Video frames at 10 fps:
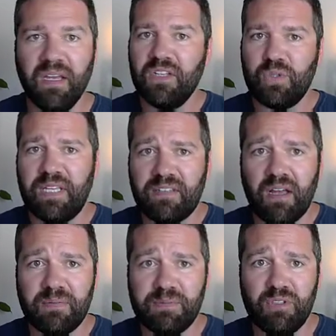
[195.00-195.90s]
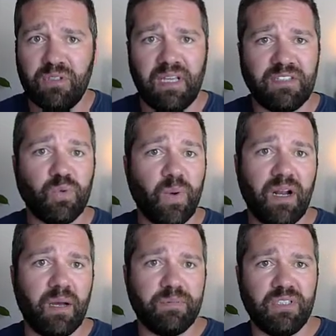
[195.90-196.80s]
So that's a great
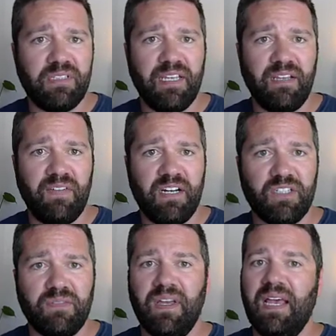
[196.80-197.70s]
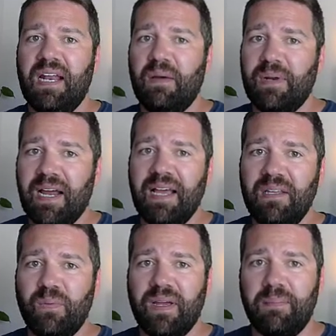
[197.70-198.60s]
option to take advantage of. And I would highly
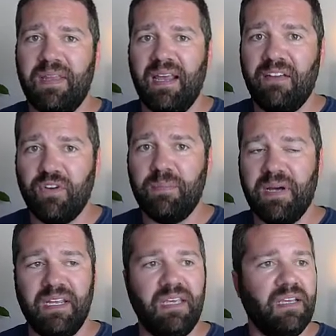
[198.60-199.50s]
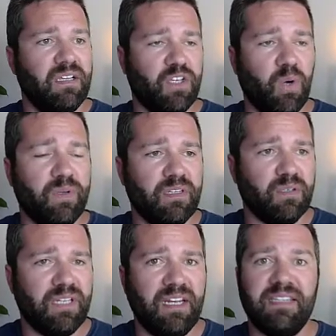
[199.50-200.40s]
recommend everybody go into their
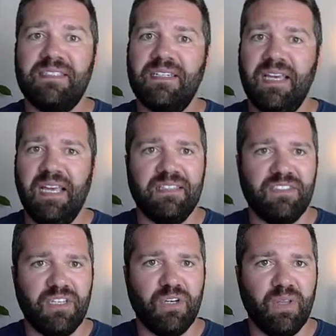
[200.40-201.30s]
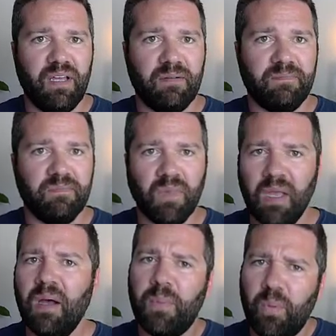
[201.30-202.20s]
tenants and secure that.
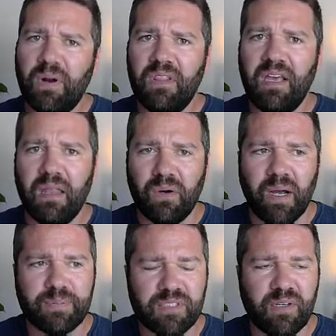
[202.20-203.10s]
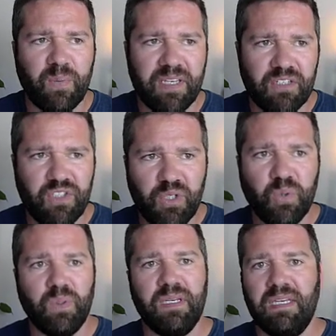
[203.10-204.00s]
But what are the other options that we can
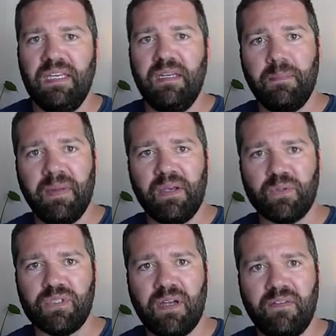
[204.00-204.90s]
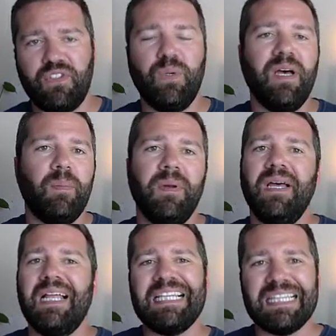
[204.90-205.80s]
do in Microsoft to help
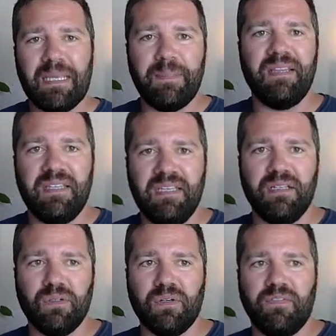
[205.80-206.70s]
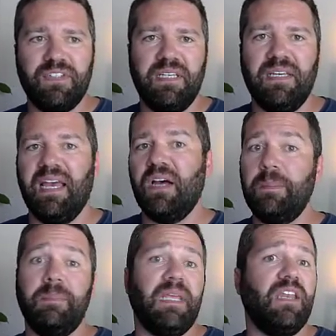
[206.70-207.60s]
limit the alert fatigue,
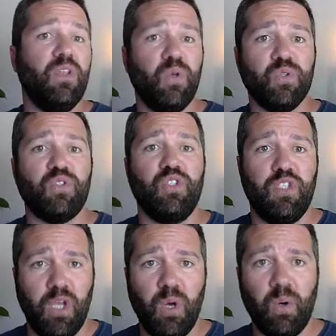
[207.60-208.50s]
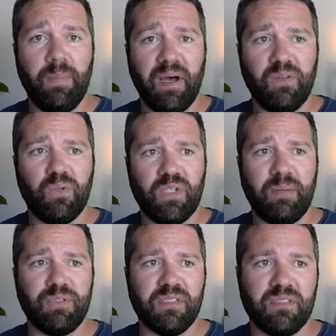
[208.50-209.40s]
help end users know about those
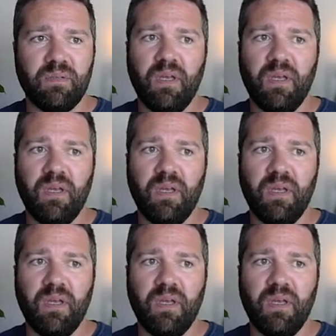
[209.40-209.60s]
options?